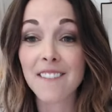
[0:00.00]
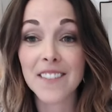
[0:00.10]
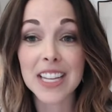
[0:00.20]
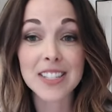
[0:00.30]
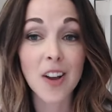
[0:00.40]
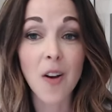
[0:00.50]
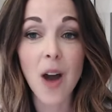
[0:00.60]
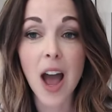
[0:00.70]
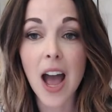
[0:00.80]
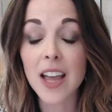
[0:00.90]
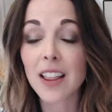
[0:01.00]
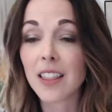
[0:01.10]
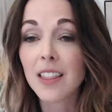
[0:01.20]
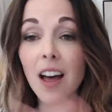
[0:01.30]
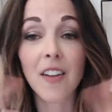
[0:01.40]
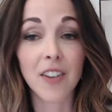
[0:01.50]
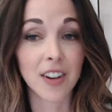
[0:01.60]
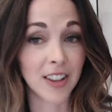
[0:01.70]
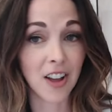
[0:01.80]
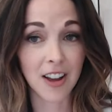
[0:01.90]
So I love a
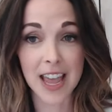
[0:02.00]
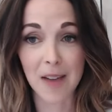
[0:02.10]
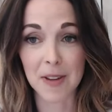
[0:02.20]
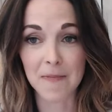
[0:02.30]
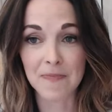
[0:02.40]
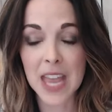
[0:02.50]
good log cabin,